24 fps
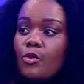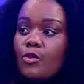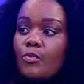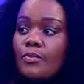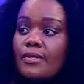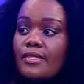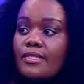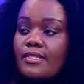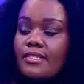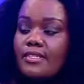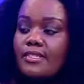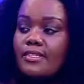small
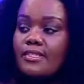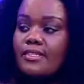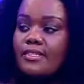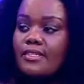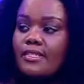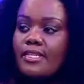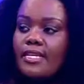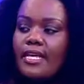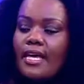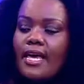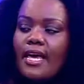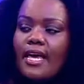
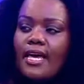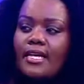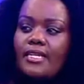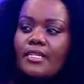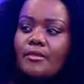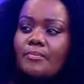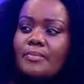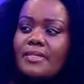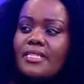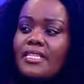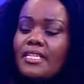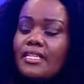business,
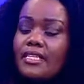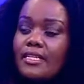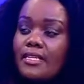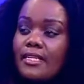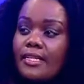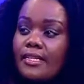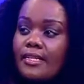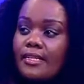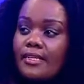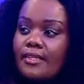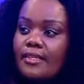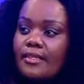and in
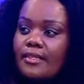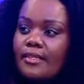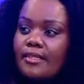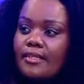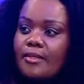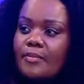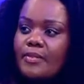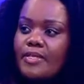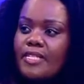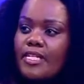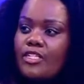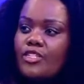particular,
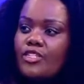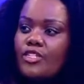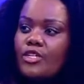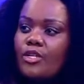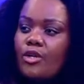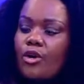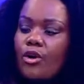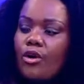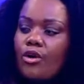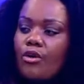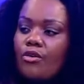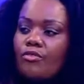the
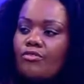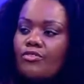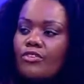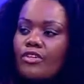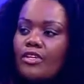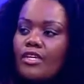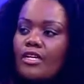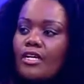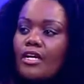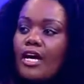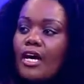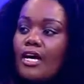potential of
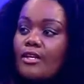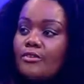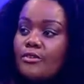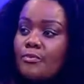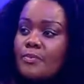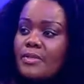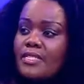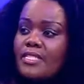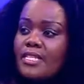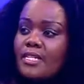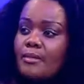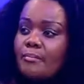
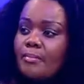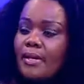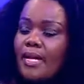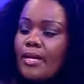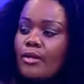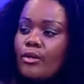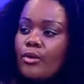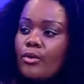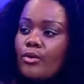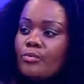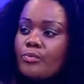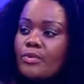100%
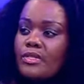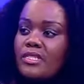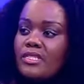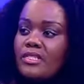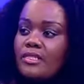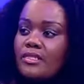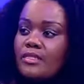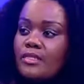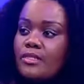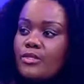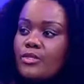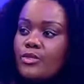black-owned
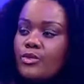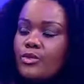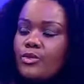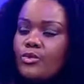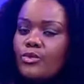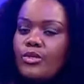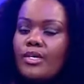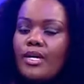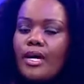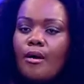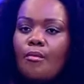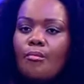businesses
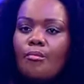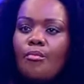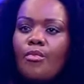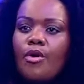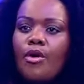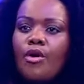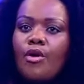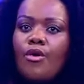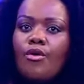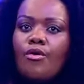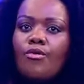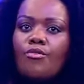who come
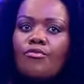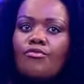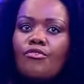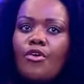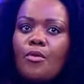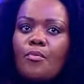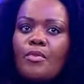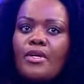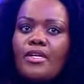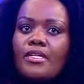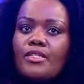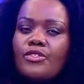
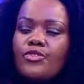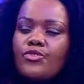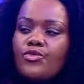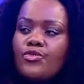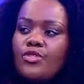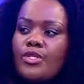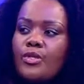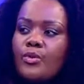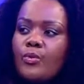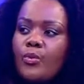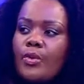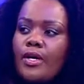from a
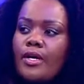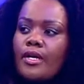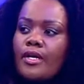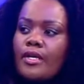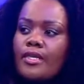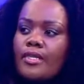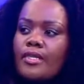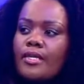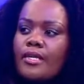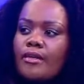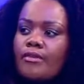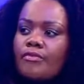history
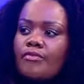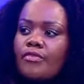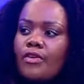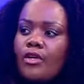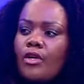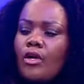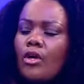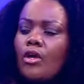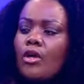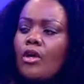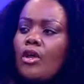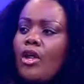where they've
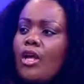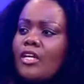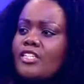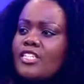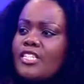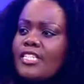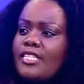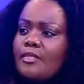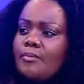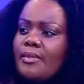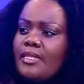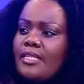
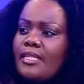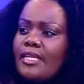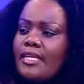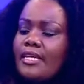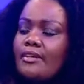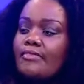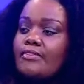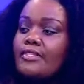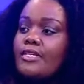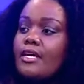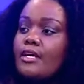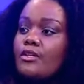largely
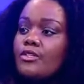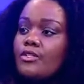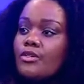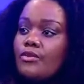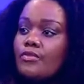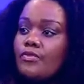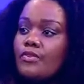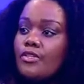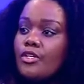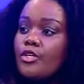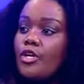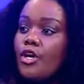been left out
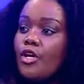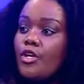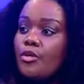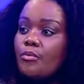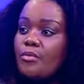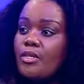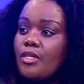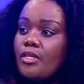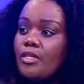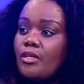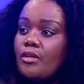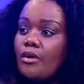of the
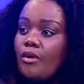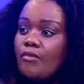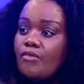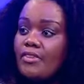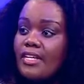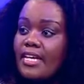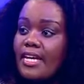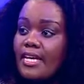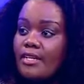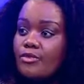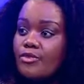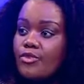economy of
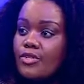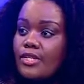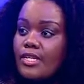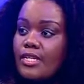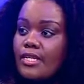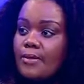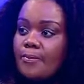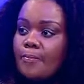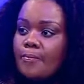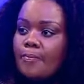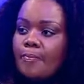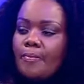the
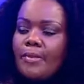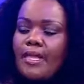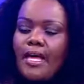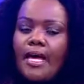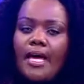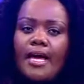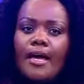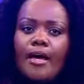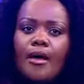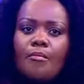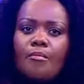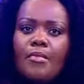country.
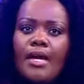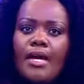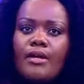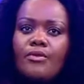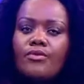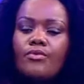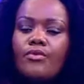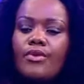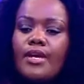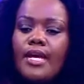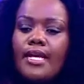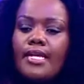
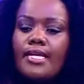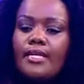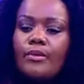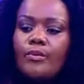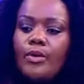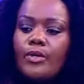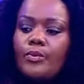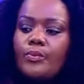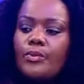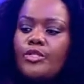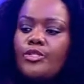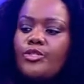And really
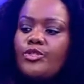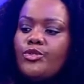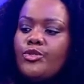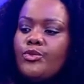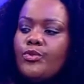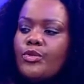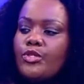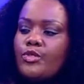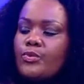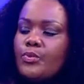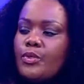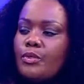what we
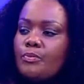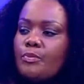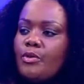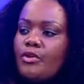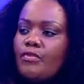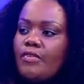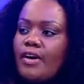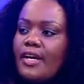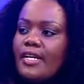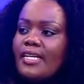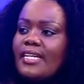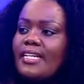do is we
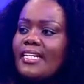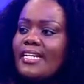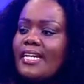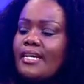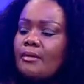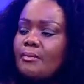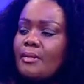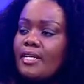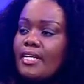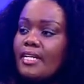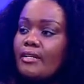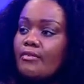provide an
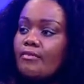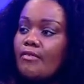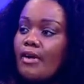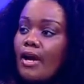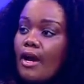enabling